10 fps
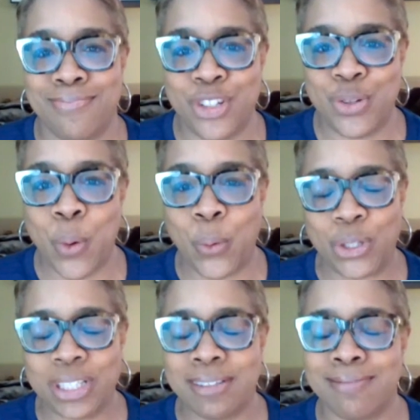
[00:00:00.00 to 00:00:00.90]
too
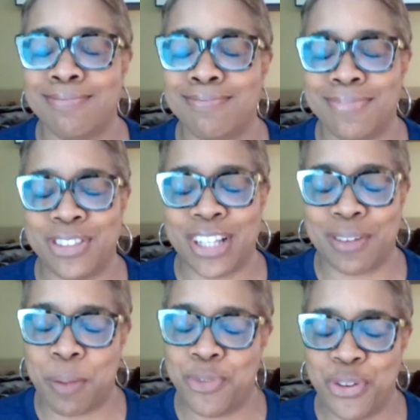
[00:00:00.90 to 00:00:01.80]
old. Like,
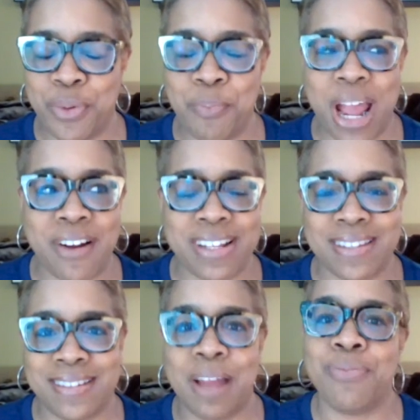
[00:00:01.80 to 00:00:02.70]
I'm too
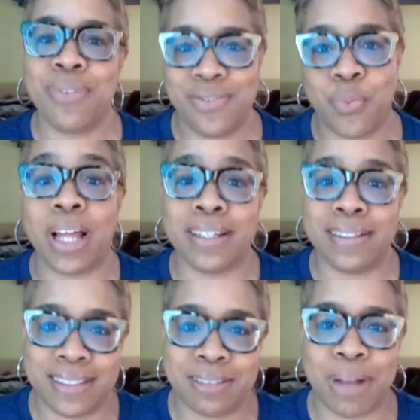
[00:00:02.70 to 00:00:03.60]
embarrassed. Well
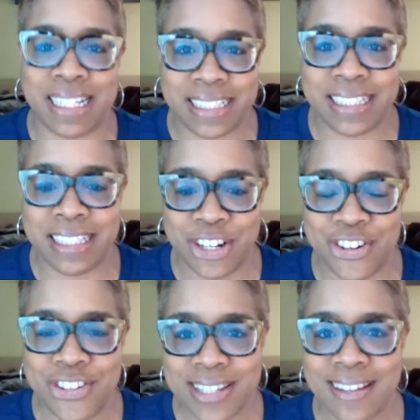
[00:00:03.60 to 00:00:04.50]
into my teen
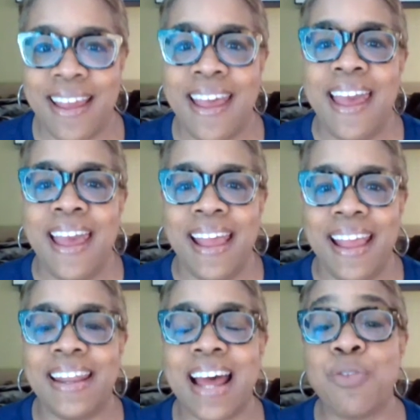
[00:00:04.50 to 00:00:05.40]
years.
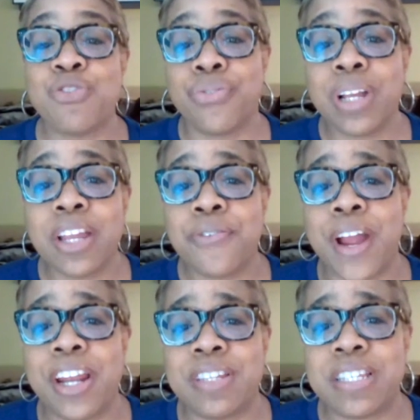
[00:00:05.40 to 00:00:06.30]
And I was really
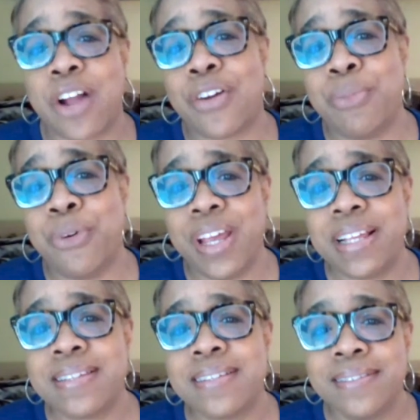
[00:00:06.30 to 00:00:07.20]
afraid of scary movies,